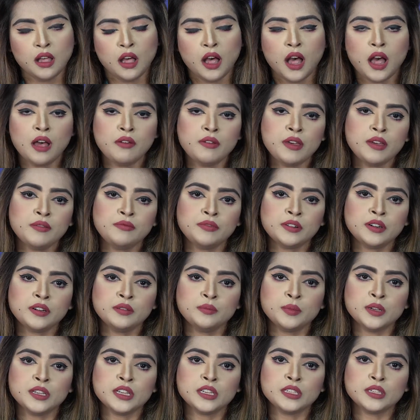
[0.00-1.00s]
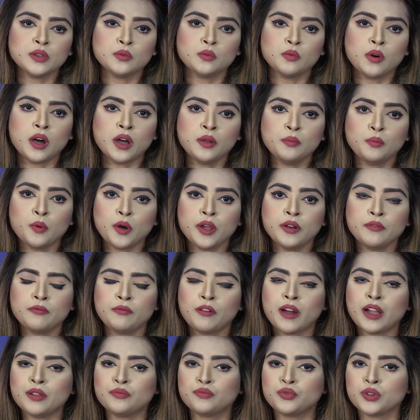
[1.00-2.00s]
However, BDT
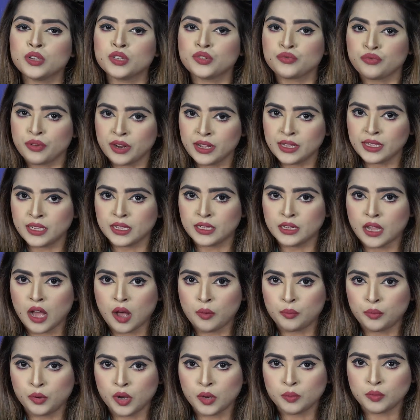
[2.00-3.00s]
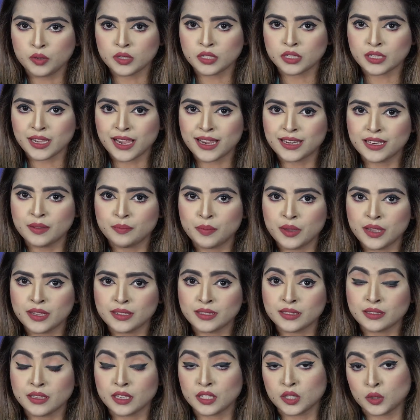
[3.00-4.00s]
1.53 trillion of proposed ADP
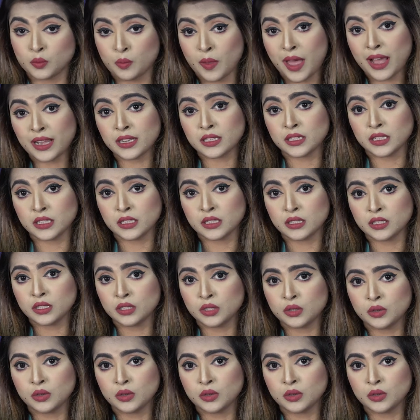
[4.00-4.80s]
is expected